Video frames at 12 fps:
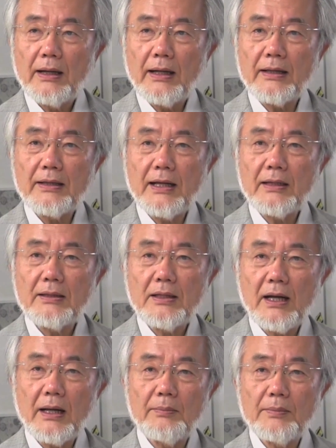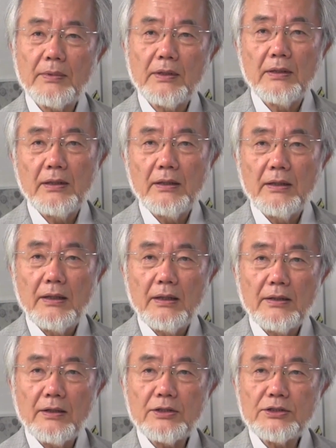At that time,
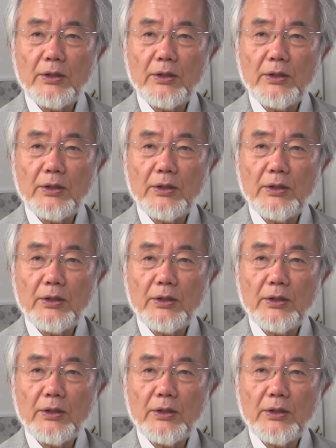not